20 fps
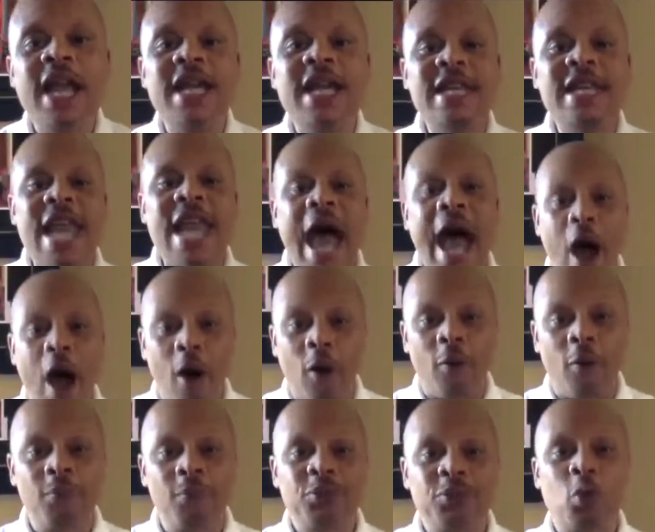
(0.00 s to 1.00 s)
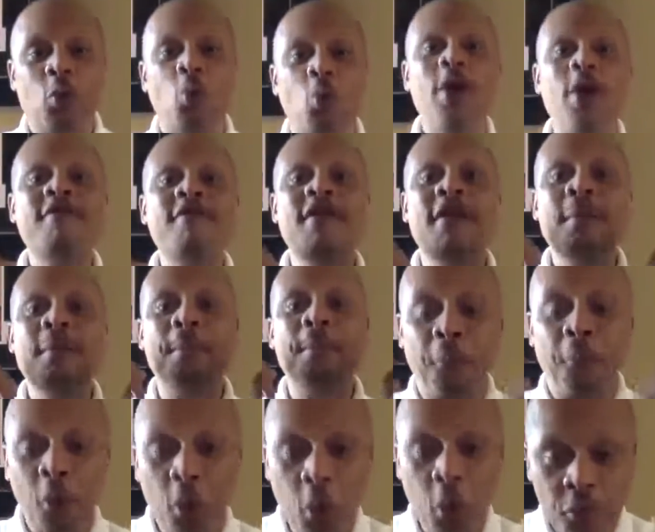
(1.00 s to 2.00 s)
Now we've
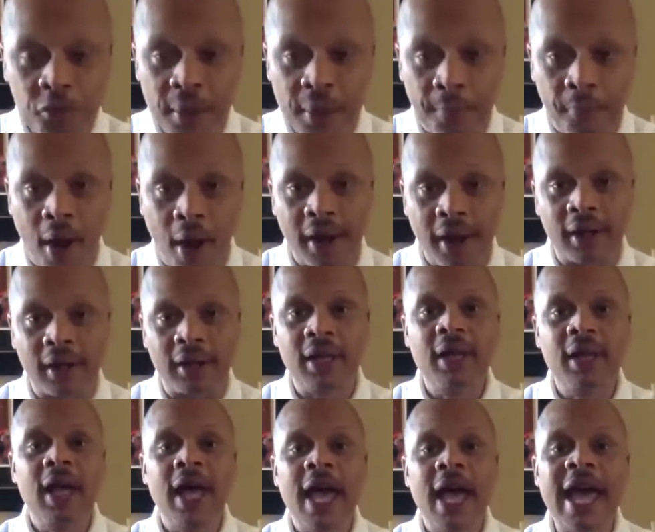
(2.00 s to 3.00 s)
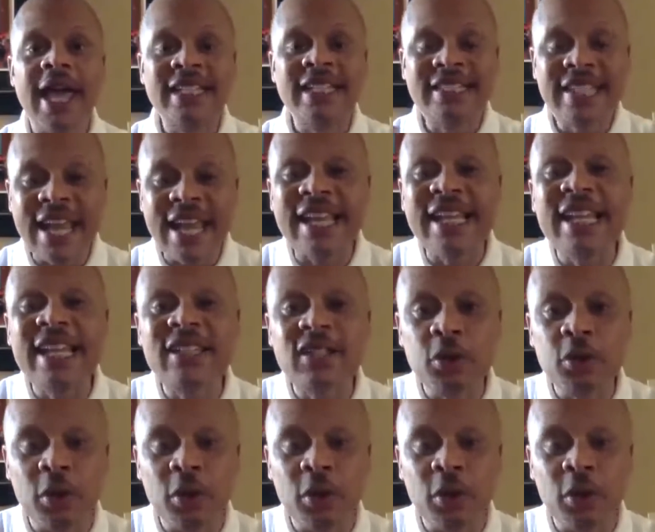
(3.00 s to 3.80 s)
improved the product and taken it